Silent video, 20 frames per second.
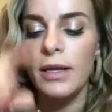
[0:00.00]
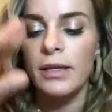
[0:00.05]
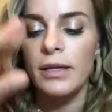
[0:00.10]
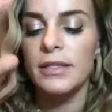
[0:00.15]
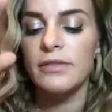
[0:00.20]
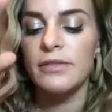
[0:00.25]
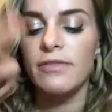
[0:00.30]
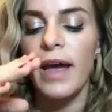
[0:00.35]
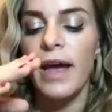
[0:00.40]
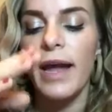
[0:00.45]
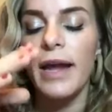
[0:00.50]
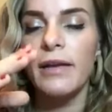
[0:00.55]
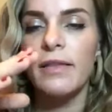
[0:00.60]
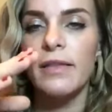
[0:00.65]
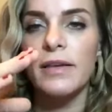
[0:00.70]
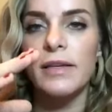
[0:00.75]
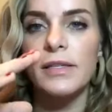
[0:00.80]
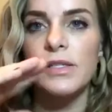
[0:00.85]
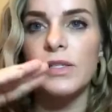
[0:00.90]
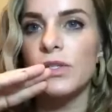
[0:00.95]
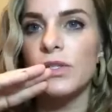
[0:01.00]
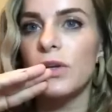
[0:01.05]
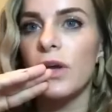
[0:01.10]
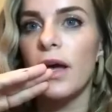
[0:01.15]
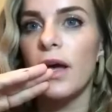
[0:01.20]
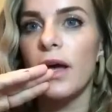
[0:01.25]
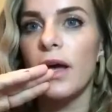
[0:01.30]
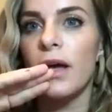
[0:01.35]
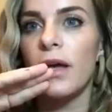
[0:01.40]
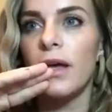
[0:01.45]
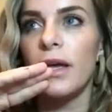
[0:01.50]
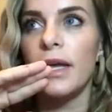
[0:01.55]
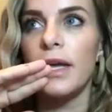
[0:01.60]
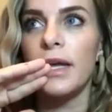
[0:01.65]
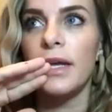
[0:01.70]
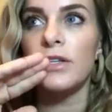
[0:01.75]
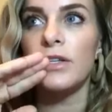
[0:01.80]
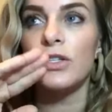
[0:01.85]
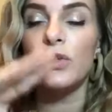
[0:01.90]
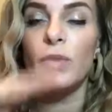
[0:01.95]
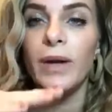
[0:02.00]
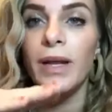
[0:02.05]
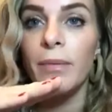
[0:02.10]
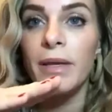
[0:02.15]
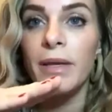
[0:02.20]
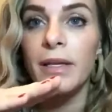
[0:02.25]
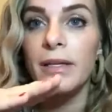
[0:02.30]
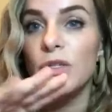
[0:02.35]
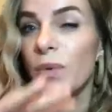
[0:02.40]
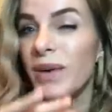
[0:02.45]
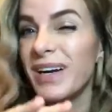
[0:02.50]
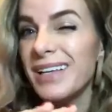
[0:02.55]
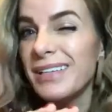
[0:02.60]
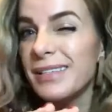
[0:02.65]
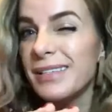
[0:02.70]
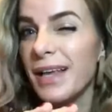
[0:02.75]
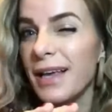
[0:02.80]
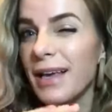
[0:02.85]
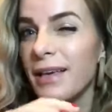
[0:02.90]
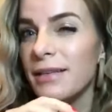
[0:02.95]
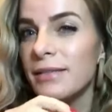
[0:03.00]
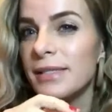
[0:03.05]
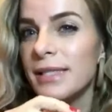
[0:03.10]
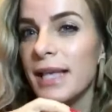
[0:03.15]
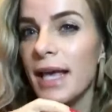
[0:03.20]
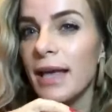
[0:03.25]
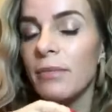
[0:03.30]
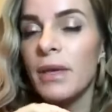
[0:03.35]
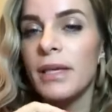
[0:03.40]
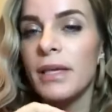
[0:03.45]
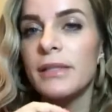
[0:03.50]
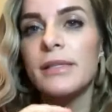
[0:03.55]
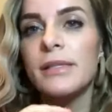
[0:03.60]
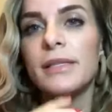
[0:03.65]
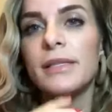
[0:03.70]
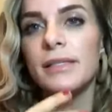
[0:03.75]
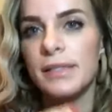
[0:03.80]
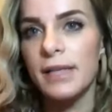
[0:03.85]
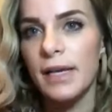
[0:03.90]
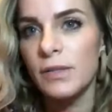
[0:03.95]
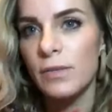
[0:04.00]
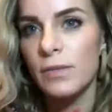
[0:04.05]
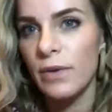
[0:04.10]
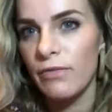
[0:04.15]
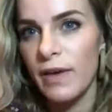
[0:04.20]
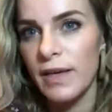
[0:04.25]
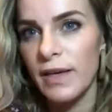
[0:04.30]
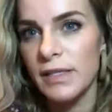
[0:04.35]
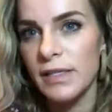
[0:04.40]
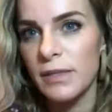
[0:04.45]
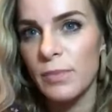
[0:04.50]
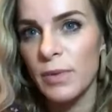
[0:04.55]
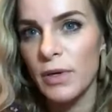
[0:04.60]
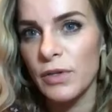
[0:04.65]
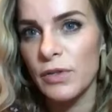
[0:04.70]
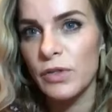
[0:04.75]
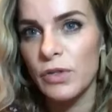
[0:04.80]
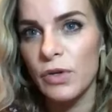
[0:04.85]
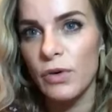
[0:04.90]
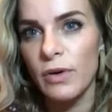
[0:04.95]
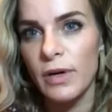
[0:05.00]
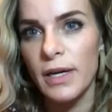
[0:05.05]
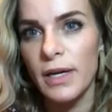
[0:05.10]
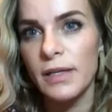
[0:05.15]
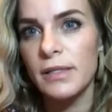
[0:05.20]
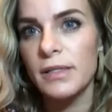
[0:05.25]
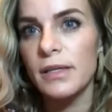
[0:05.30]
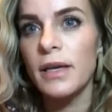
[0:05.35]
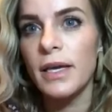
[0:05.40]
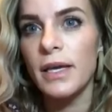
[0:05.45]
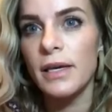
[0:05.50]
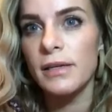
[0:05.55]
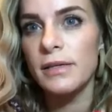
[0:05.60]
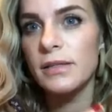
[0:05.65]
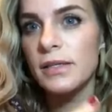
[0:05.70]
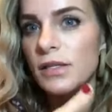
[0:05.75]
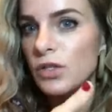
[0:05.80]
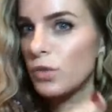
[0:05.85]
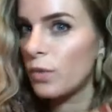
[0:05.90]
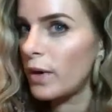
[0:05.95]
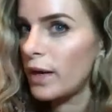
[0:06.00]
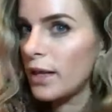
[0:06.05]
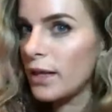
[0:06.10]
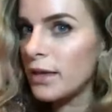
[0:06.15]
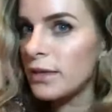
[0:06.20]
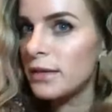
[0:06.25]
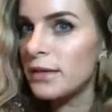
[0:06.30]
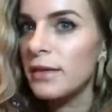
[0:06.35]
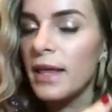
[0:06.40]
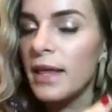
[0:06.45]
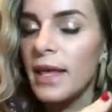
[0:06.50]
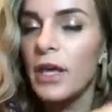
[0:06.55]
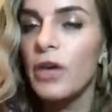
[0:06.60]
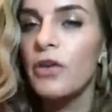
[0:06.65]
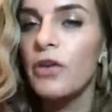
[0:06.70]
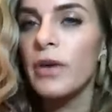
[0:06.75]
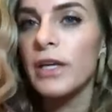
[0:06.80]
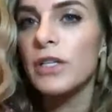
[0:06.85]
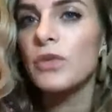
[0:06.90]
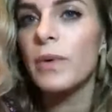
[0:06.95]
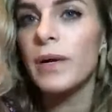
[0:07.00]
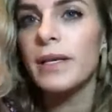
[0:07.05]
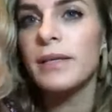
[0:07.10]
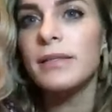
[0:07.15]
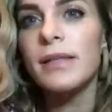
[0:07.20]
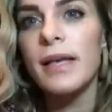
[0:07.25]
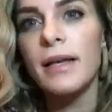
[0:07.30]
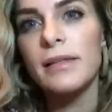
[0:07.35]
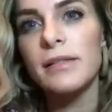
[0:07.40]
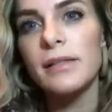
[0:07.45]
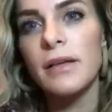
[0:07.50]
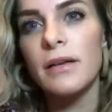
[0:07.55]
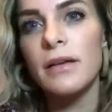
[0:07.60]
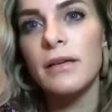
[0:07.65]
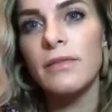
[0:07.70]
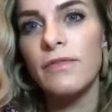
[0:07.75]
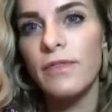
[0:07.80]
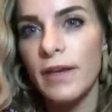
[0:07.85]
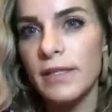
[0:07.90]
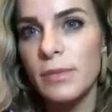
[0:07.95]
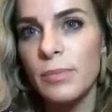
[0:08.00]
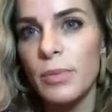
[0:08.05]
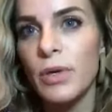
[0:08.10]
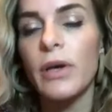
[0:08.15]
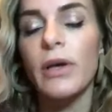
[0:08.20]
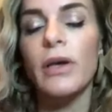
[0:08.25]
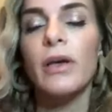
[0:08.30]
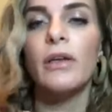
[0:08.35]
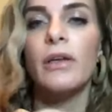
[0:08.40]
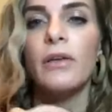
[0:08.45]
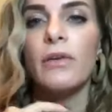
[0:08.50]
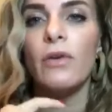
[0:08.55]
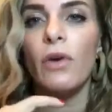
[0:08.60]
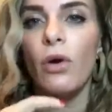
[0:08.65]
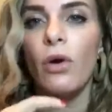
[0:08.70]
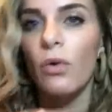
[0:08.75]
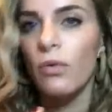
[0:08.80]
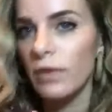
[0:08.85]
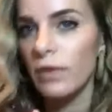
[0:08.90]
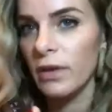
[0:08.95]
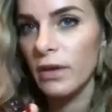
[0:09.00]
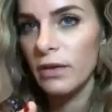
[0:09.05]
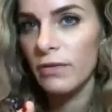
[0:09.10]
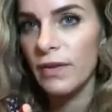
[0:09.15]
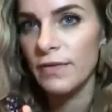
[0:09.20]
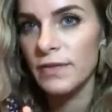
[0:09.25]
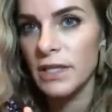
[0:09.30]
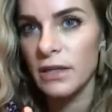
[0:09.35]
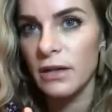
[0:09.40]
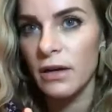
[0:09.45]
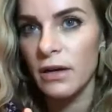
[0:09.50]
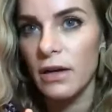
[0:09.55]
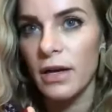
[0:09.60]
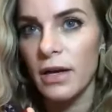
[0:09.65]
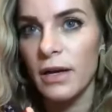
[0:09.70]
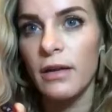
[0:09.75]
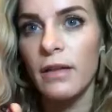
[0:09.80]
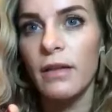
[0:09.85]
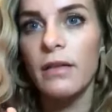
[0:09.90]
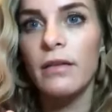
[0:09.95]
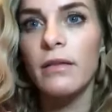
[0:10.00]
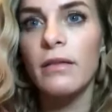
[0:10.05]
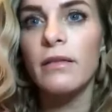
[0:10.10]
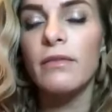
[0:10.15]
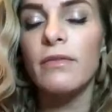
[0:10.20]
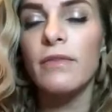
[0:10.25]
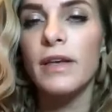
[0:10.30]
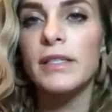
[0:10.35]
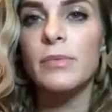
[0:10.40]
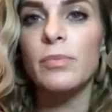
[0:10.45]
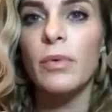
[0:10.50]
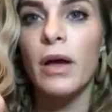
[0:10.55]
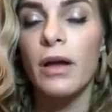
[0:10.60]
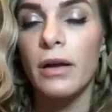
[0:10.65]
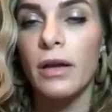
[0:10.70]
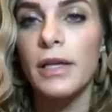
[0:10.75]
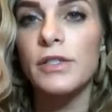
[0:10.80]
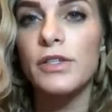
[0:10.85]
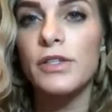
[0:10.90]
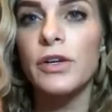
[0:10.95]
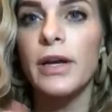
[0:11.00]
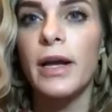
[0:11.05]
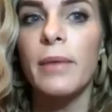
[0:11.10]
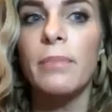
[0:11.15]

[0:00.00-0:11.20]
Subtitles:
divide this in 20-second segments, because that's what Facebook Stories is 20. You get 20 seconds on Facebook, only 15 on Instagram.